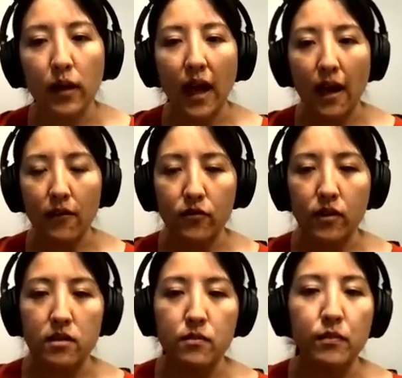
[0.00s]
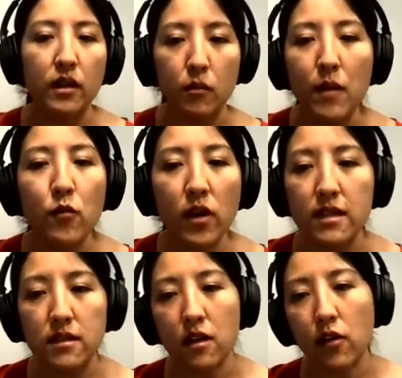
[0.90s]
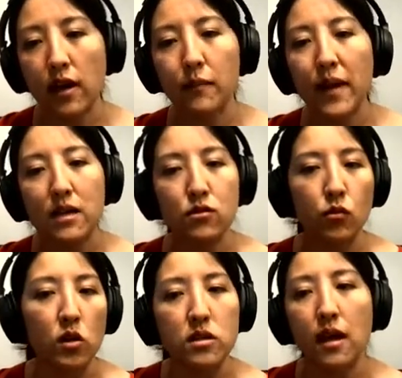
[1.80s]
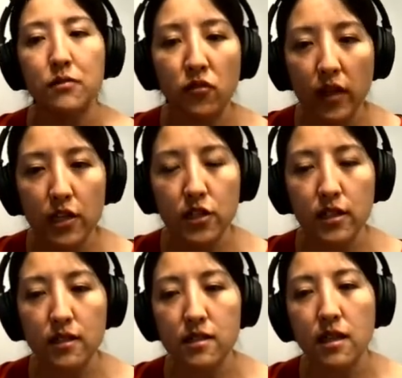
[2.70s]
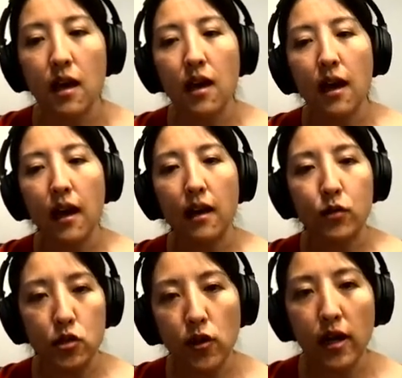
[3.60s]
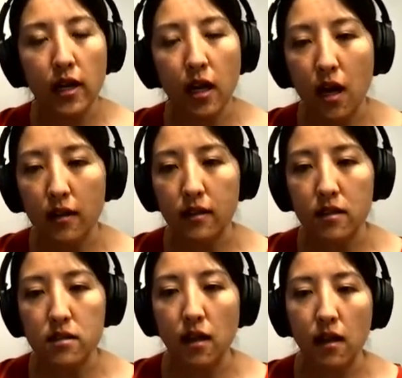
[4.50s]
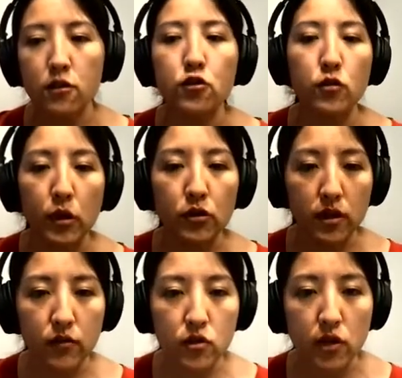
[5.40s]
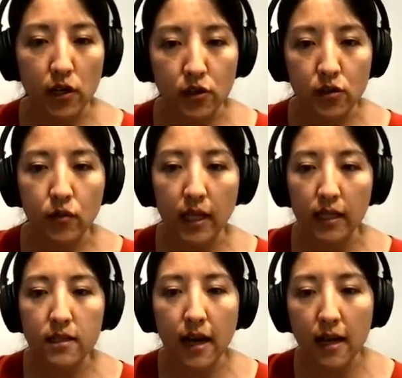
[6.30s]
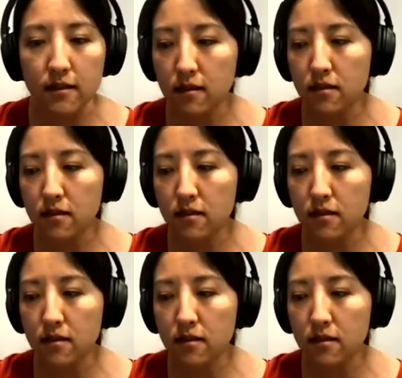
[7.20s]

that we have this memory that's integrating past rewards and observations, and we're training on this distribution of structured related